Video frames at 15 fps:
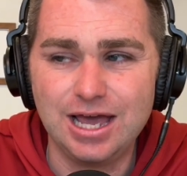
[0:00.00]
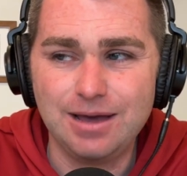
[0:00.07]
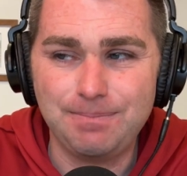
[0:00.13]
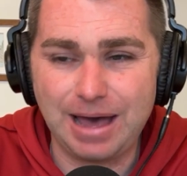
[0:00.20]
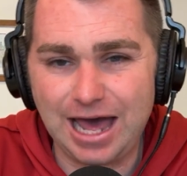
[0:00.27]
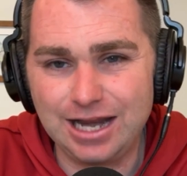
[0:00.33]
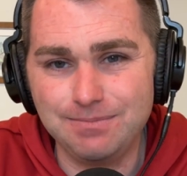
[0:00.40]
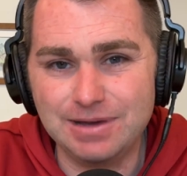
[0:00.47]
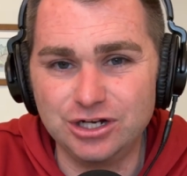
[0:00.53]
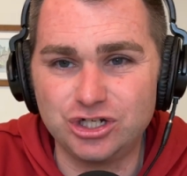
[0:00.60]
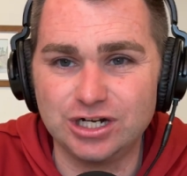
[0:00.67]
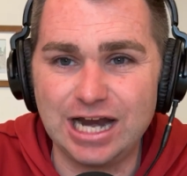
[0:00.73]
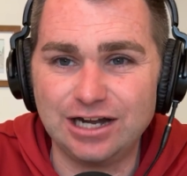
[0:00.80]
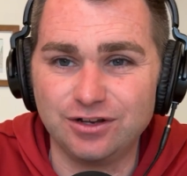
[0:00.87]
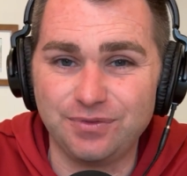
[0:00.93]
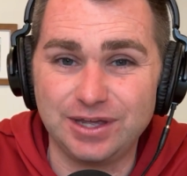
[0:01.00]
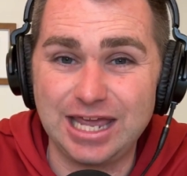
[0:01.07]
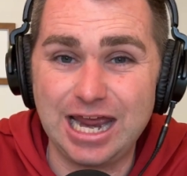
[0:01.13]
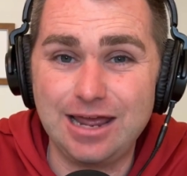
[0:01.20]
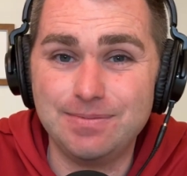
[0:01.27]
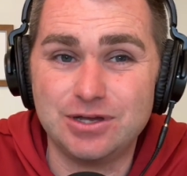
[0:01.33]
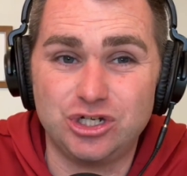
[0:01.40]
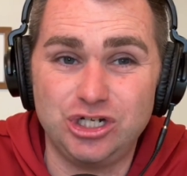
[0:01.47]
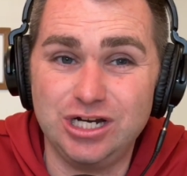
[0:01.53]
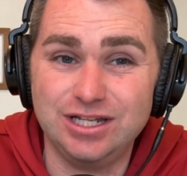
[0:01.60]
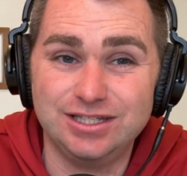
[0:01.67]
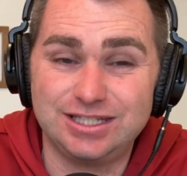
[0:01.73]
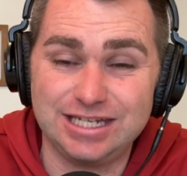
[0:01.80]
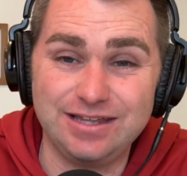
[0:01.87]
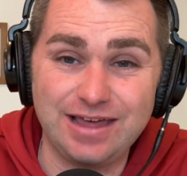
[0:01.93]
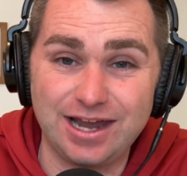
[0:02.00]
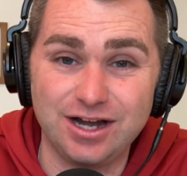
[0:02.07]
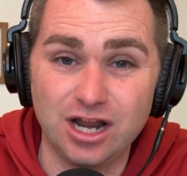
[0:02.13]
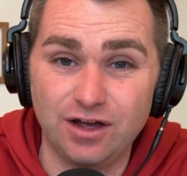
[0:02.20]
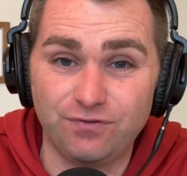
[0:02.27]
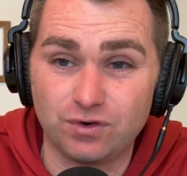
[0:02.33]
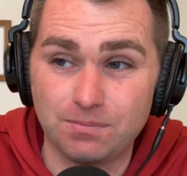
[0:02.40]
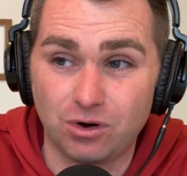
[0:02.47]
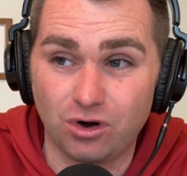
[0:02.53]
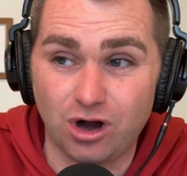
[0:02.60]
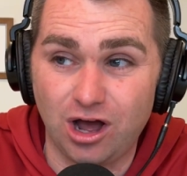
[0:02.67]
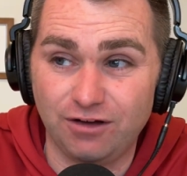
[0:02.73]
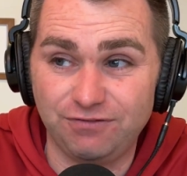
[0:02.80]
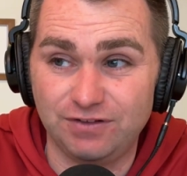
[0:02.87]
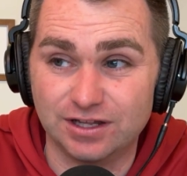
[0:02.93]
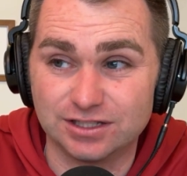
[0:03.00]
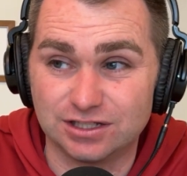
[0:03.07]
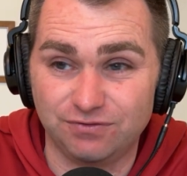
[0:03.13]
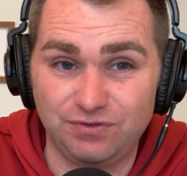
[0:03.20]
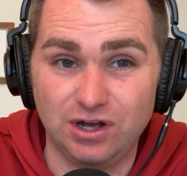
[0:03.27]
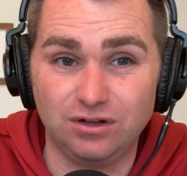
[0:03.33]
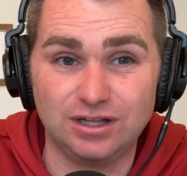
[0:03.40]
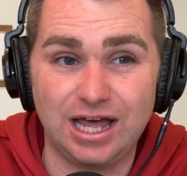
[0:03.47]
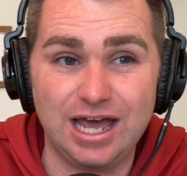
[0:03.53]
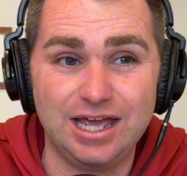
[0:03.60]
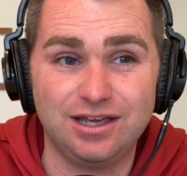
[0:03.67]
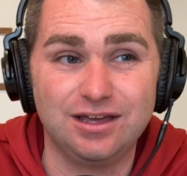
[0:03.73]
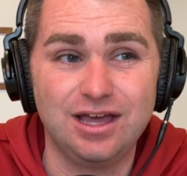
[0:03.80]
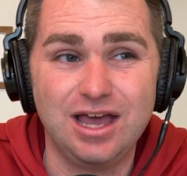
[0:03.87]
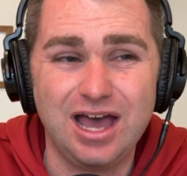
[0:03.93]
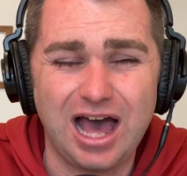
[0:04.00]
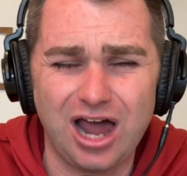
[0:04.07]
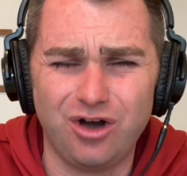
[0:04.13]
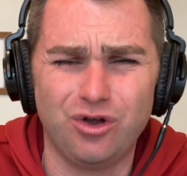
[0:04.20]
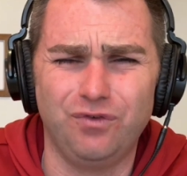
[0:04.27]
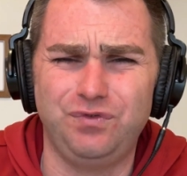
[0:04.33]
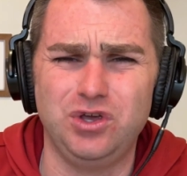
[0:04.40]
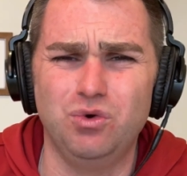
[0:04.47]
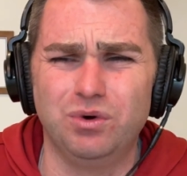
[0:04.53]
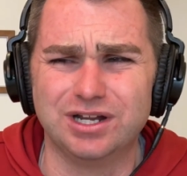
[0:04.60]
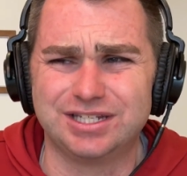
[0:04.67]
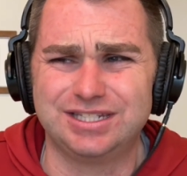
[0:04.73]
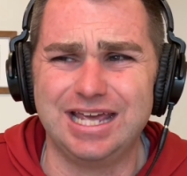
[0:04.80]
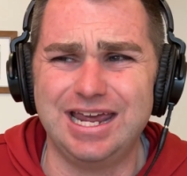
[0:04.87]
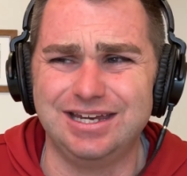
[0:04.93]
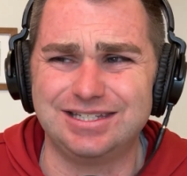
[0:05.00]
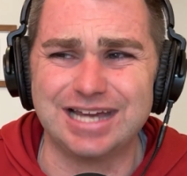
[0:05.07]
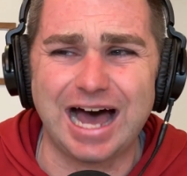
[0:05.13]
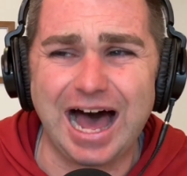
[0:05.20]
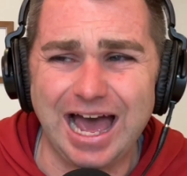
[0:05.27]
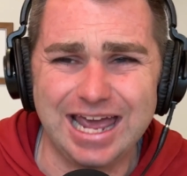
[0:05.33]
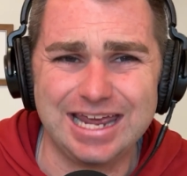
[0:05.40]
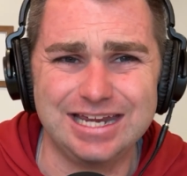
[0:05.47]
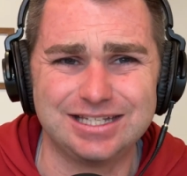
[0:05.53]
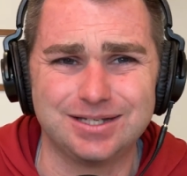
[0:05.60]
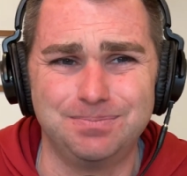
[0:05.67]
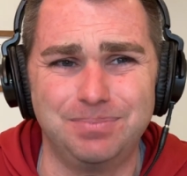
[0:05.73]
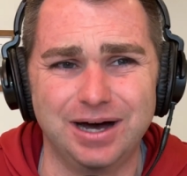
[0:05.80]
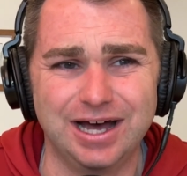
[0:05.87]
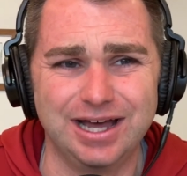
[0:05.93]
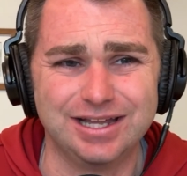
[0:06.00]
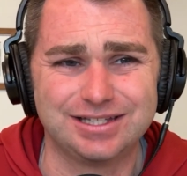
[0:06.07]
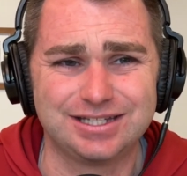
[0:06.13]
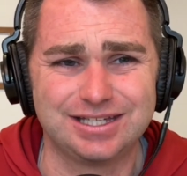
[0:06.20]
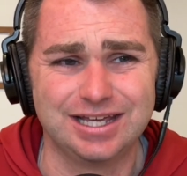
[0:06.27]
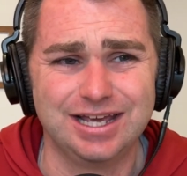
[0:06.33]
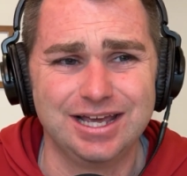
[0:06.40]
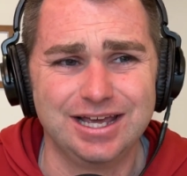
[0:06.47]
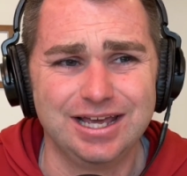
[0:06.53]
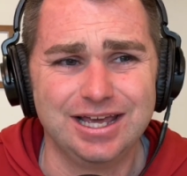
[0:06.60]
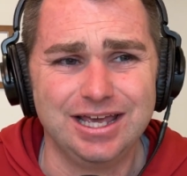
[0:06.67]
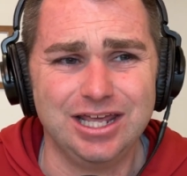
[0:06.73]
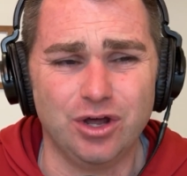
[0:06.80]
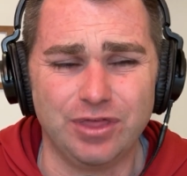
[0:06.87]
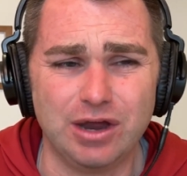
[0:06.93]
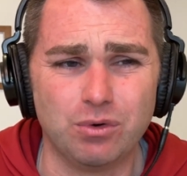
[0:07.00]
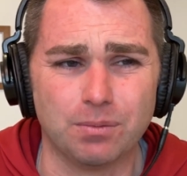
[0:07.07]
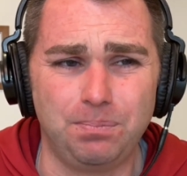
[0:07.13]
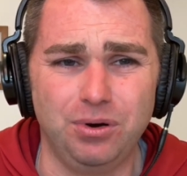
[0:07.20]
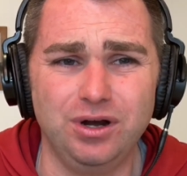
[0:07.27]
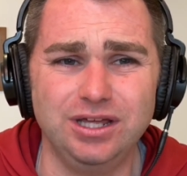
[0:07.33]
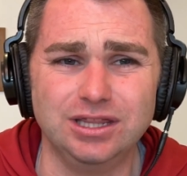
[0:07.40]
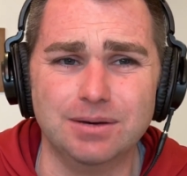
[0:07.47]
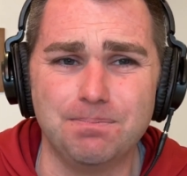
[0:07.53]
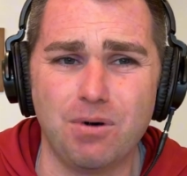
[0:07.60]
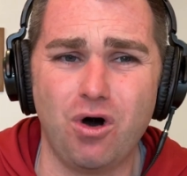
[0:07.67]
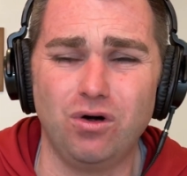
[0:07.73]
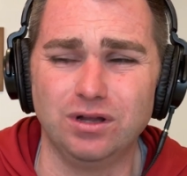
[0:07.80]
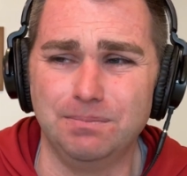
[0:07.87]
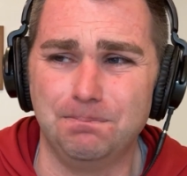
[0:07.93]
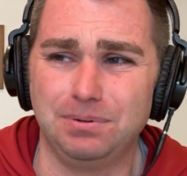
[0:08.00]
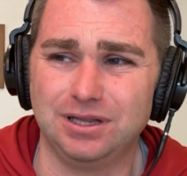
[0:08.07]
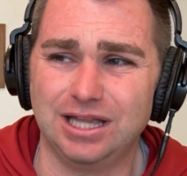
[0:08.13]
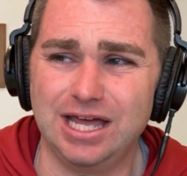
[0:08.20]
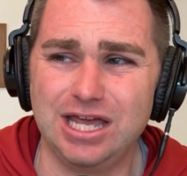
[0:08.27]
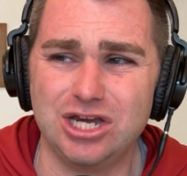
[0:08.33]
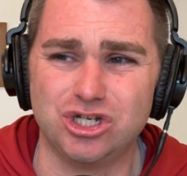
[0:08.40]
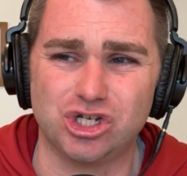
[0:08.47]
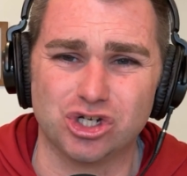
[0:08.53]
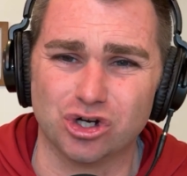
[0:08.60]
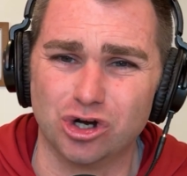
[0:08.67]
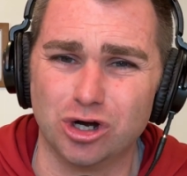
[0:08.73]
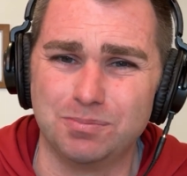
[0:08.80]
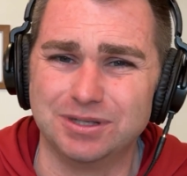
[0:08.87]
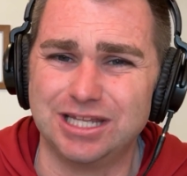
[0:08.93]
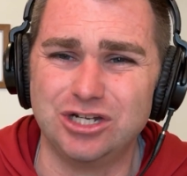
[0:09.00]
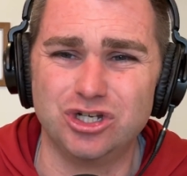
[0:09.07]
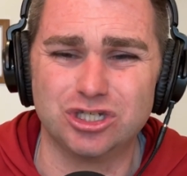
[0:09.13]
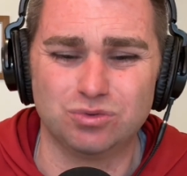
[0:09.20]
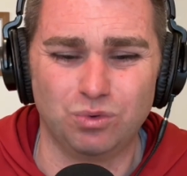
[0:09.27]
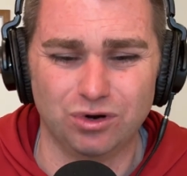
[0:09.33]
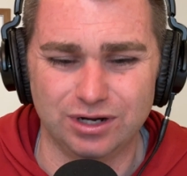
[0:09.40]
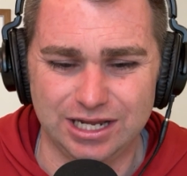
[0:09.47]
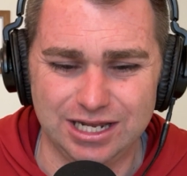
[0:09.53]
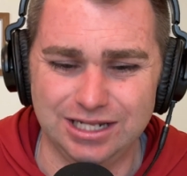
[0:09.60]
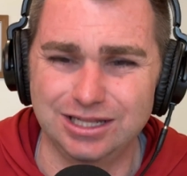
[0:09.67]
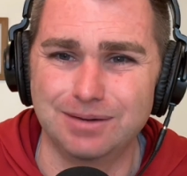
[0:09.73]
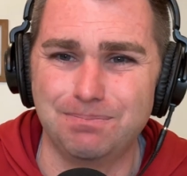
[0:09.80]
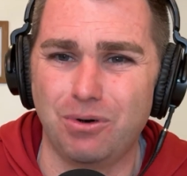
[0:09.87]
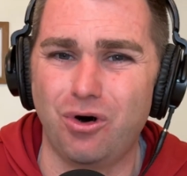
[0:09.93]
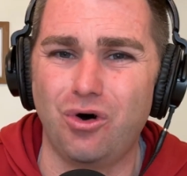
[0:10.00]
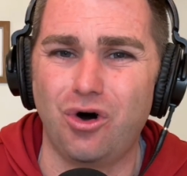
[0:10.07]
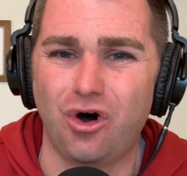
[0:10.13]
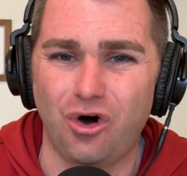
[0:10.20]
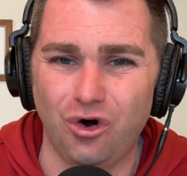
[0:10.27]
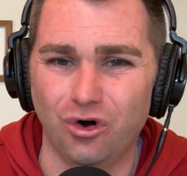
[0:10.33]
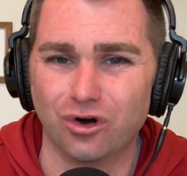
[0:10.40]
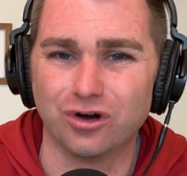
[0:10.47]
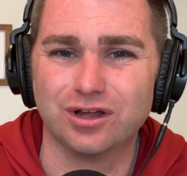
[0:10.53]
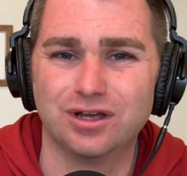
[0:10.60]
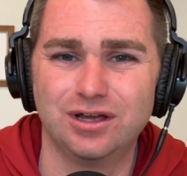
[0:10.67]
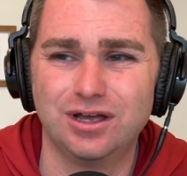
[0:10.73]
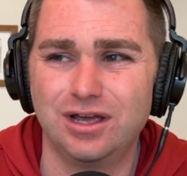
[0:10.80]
Patty mentioned after the game that she didn't see that enough from her offense. It felt like, I don't know if you want to say tight, but, you know, they were putting the ball in play, sure, but they just weren't hitting the ball hard.